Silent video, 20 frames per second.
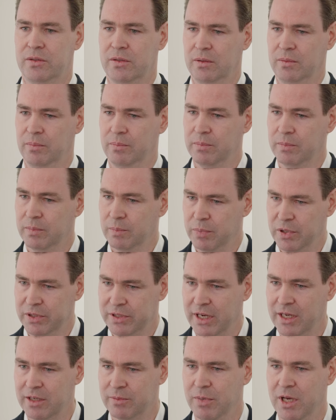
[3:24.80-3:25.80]
to
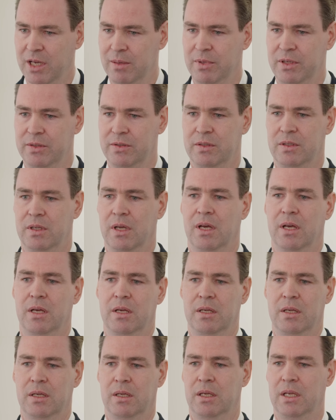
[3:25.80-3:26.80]
protect babies
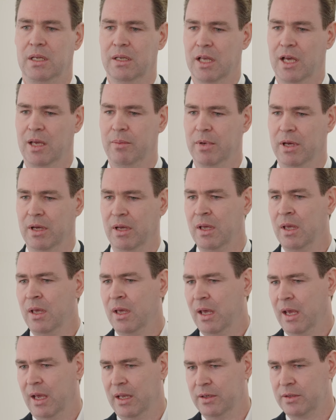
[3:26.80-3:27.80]
in labour
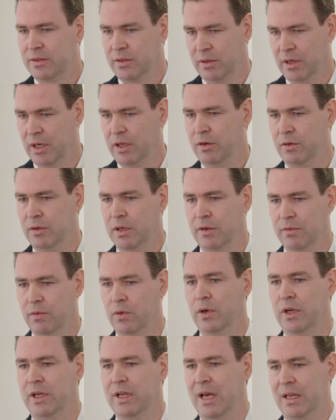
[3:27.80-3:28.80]
and to
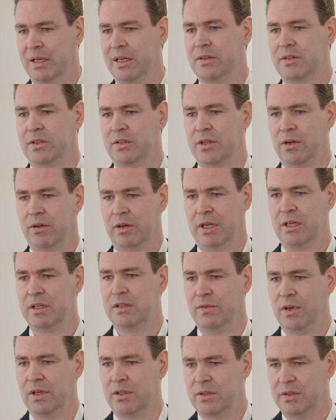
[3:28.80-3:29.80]
avoid unnecessary
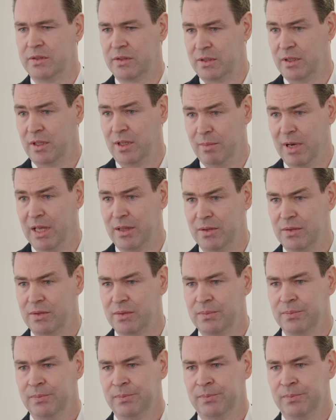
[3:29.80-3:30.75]
interventions to their mothers.